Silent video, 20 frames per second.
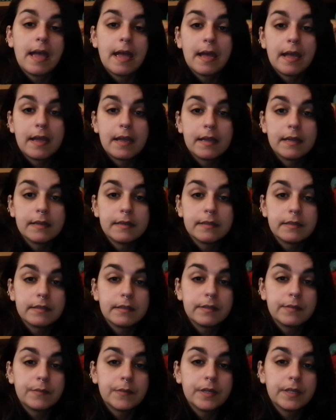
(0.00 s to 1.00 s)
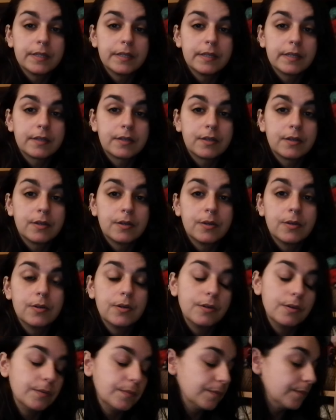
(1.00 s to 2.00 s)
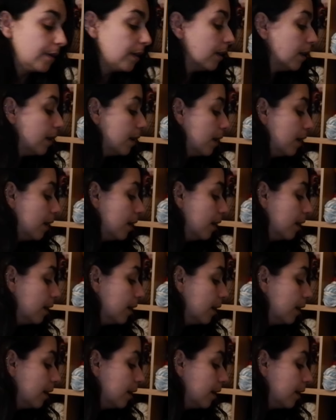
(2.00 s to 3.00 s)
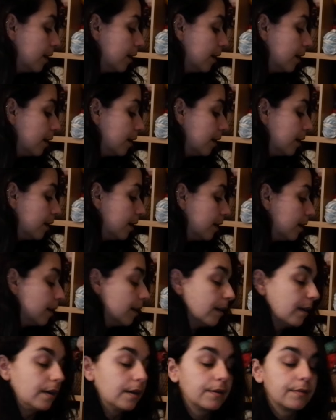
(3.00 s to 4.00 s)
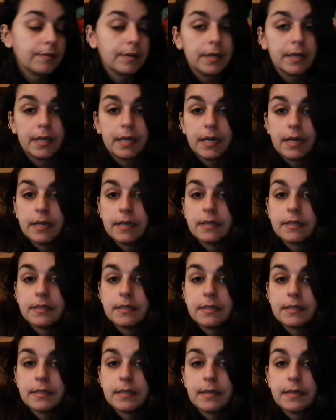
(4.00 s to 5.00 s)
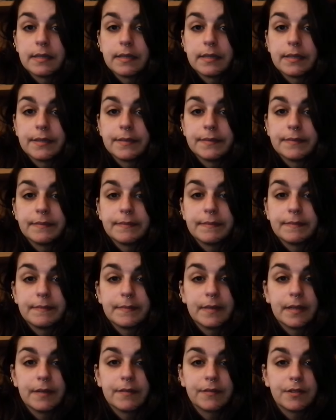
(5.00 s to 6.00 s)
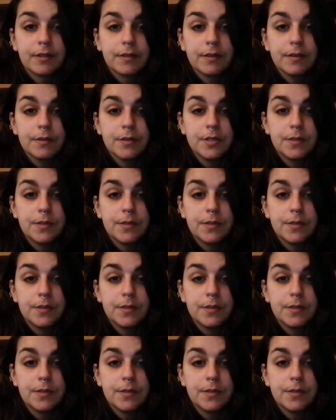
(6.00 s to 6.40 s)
and when I go home uh, I realized that I've got no